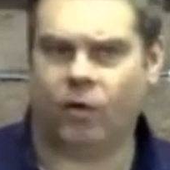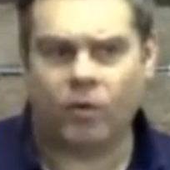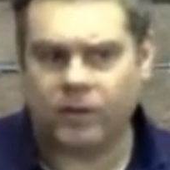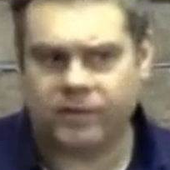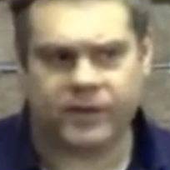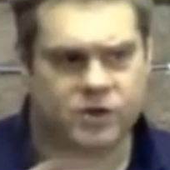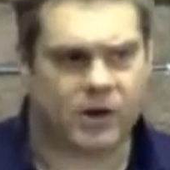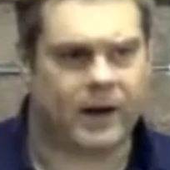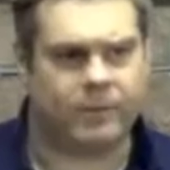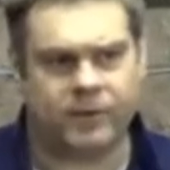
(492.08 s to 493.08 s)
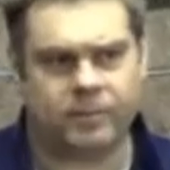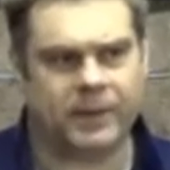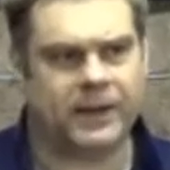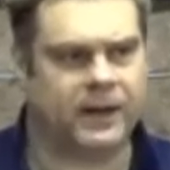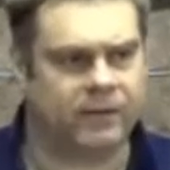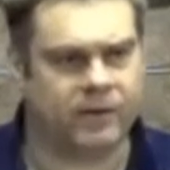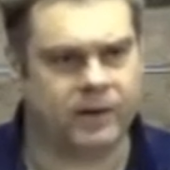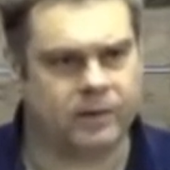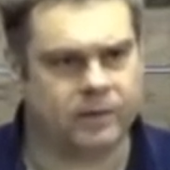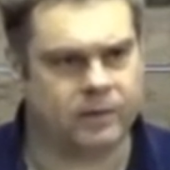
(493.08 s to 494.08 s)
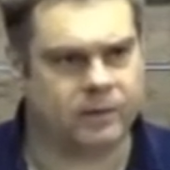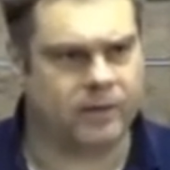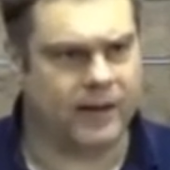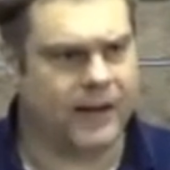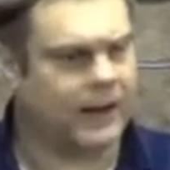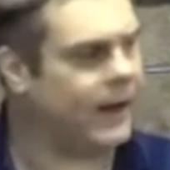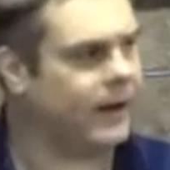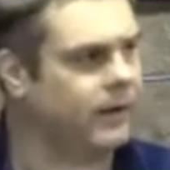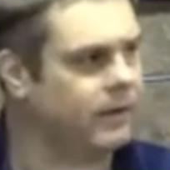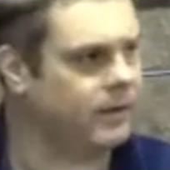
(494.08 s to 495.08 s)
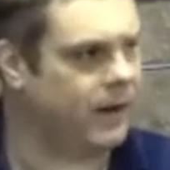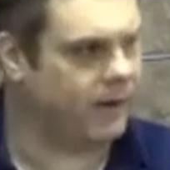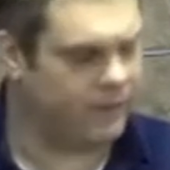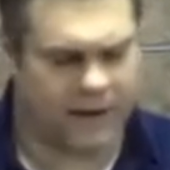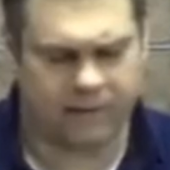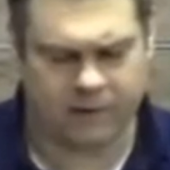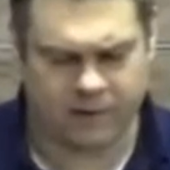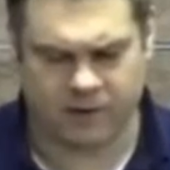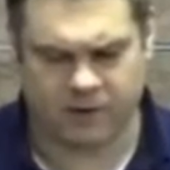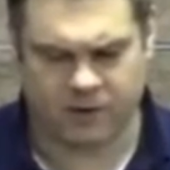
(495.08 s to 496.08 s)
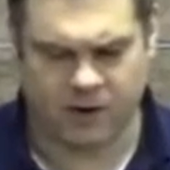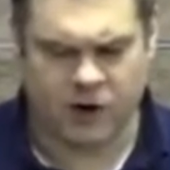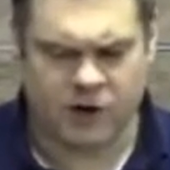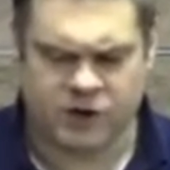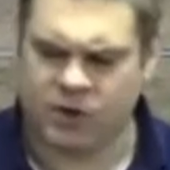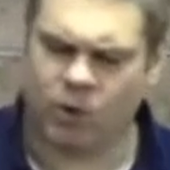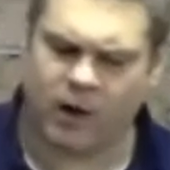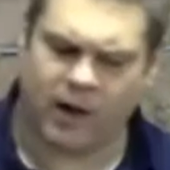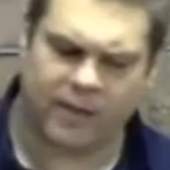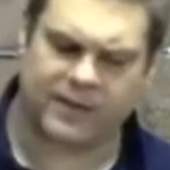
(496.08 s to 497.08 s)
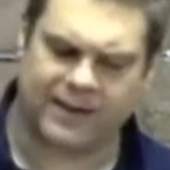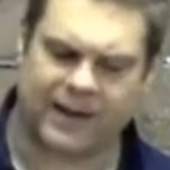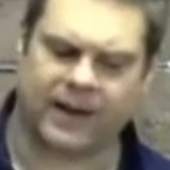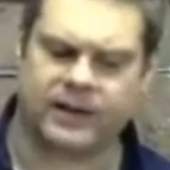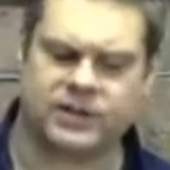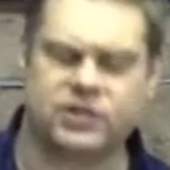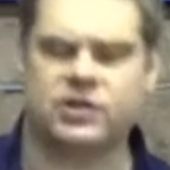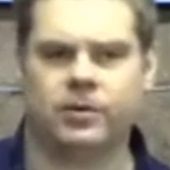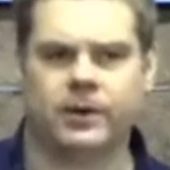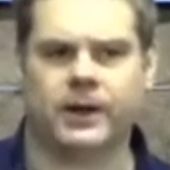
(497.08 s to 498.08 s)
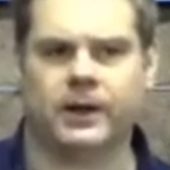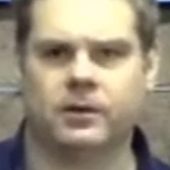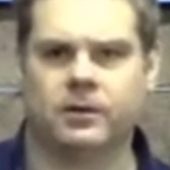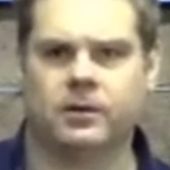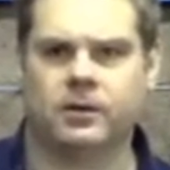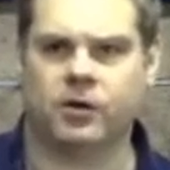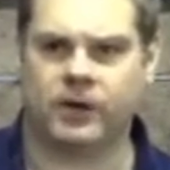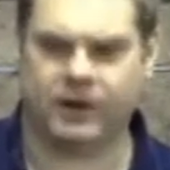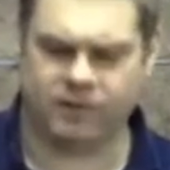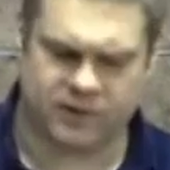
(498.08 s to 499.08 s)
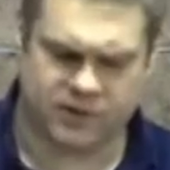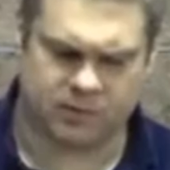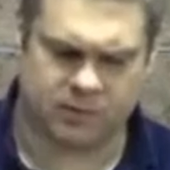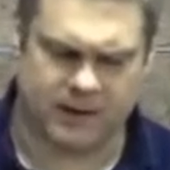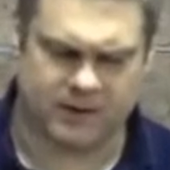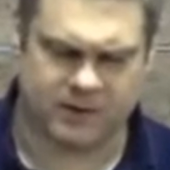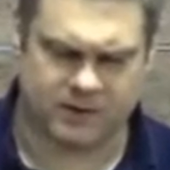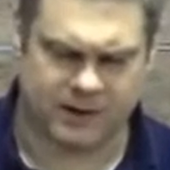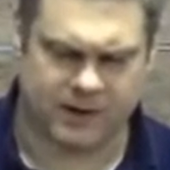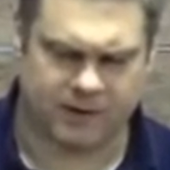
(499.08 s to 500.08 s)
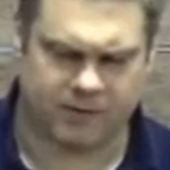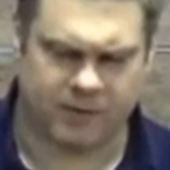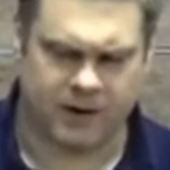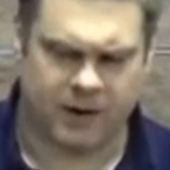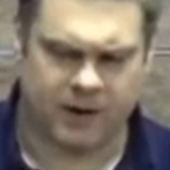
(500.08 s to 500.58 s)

all of the tribes had been given their land, their inheritance. So what are the Danites doing looking for somewhere to live?